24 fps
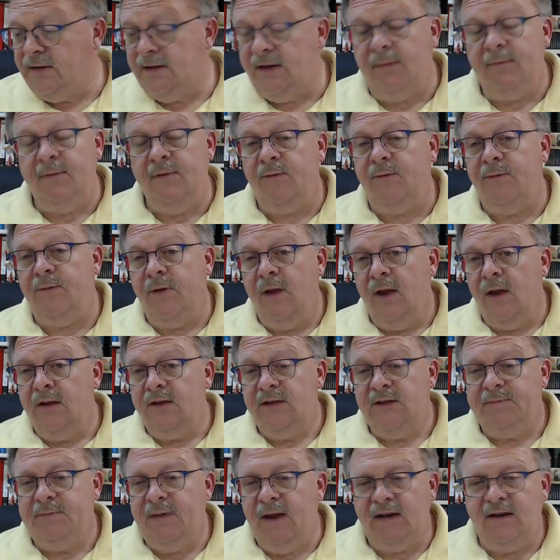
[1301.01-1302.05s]
Some have
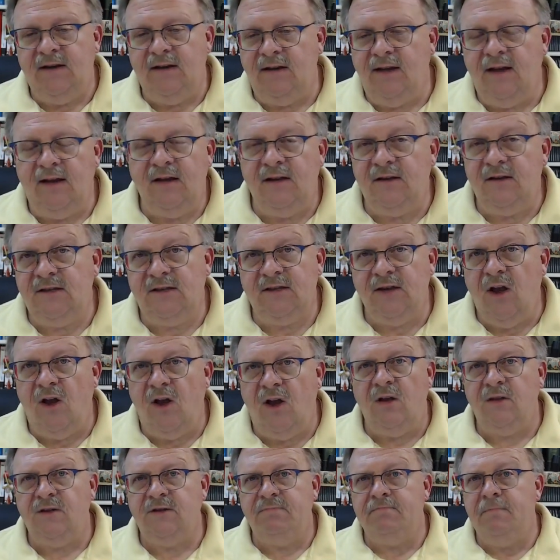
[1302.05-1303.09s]
speculated
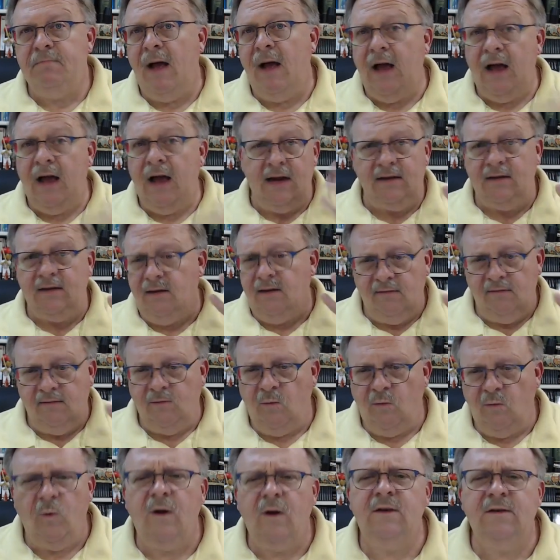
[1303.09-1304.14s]
Saul's mind
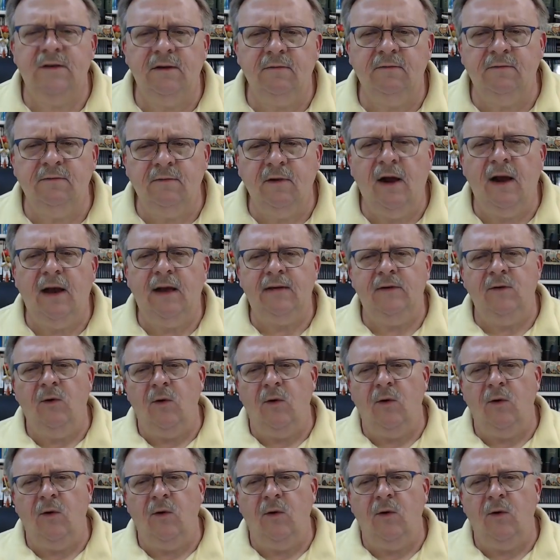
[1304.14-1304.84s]
wasn't right,